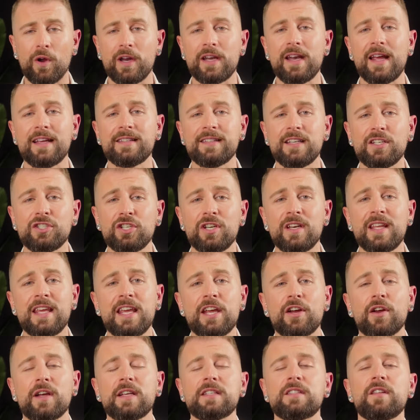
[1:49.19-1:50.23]
Organization
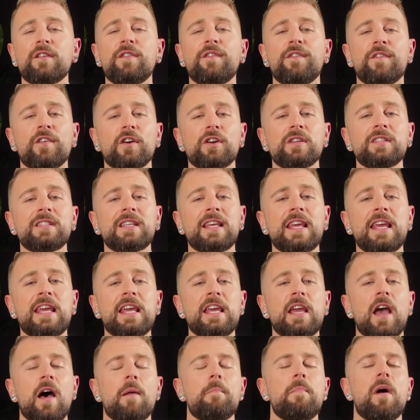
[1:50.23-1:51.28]
here is the first
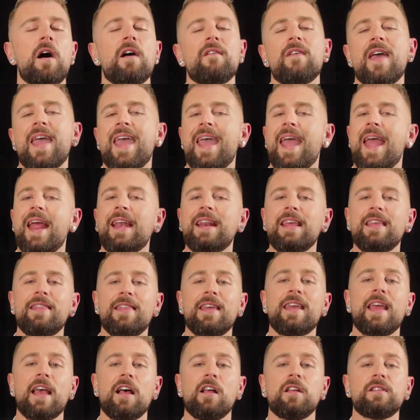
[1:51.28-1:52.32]
key above
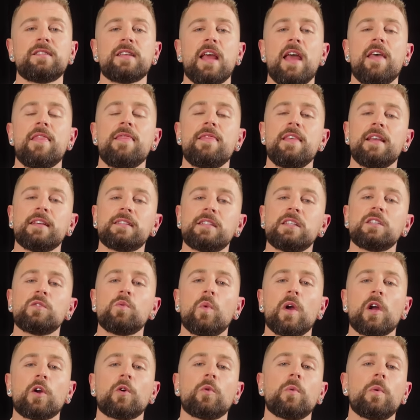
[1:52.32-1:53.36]
anything else, and this is
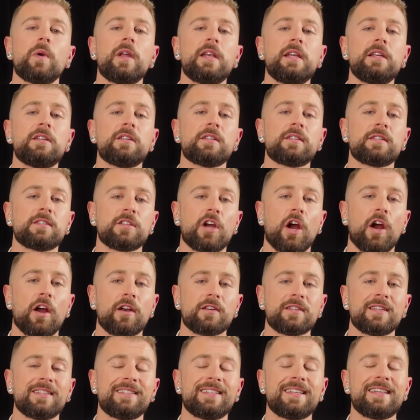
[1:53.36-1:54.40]
where we need to
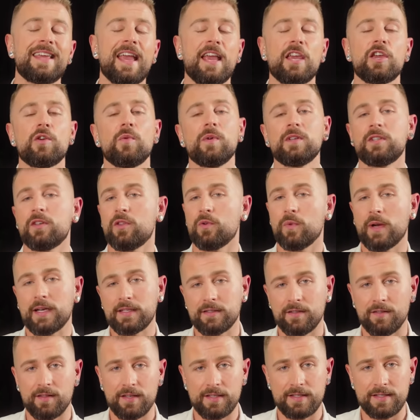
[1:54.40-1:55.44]
start to get you into the
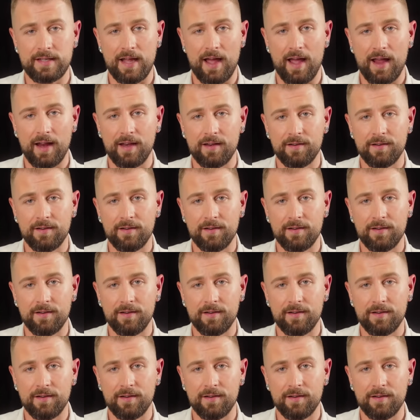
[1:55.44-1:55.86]
rest of the design.